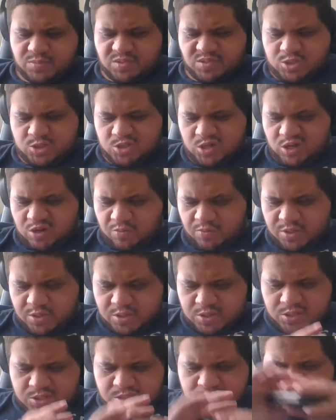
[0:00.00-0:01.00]
So
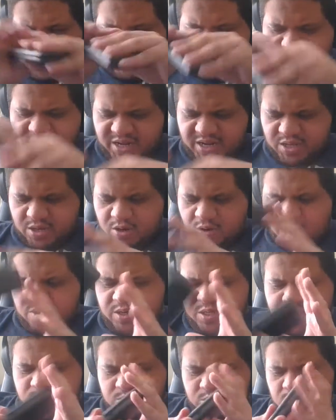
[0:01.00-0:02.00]
take a look at it. You hold it.
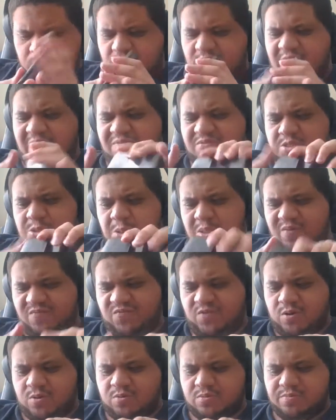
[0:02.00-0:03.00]
It's your average flip
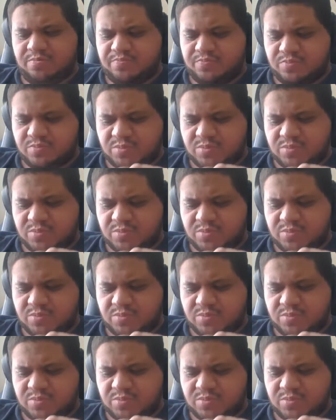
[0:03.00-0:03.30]
phone.